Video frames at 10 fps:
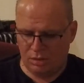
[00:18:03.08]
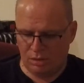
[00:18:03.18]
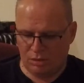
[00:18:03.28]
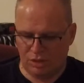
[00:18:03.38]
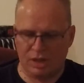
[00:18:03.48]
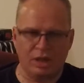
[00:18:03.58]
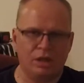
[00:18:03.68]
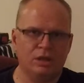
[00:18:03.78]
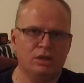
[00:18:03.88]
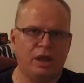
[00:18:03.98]
Okay,
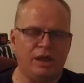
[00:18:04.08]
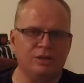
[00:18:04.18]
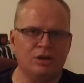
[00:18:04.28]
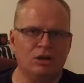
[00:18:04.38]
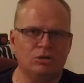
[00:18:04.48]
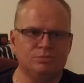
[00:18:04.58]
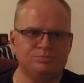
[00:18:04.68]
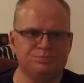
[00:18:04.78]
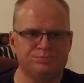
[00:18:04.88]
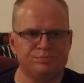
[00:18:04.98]
and
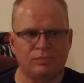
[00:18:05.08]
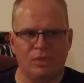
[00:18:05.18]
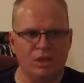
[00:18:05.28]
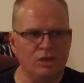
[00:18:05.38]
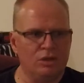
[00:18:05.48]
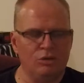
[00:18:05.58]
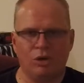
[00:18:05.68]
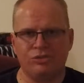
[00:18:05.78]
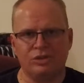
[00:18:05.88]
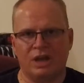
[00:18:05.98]
you
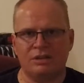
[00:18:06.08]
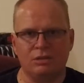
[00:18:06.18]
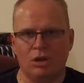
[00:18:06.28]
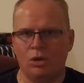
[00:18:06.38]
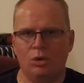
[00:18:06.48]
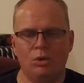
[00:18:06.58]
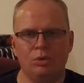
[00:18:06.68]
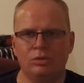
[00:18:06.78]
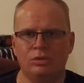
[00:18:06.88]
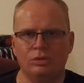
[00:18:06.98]
also got
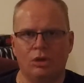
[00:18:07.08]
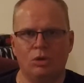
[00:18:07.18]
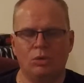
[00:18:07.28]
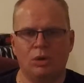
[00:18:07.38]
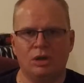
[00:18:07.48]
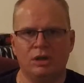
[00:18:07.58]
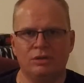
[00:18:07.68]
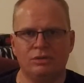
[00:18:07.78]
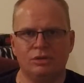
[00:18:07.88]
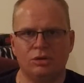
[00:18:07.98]

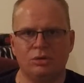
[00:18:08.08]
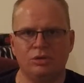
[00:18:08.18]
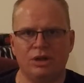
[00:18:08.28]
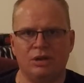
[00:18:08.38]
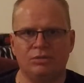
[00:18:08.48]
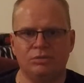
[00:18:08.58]
you got